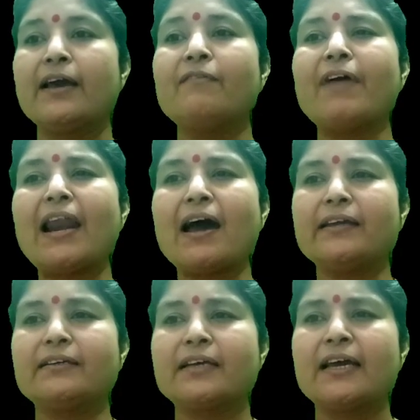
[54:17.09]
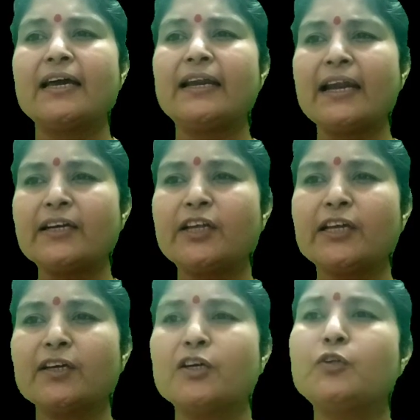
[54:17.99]
Feline,
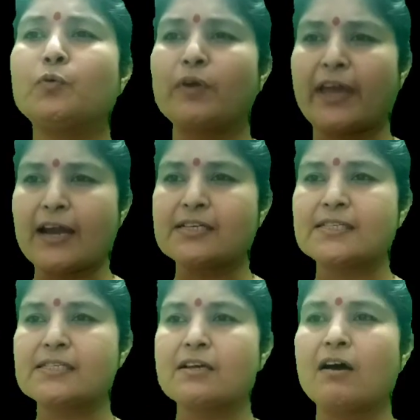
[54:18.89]
relating to cats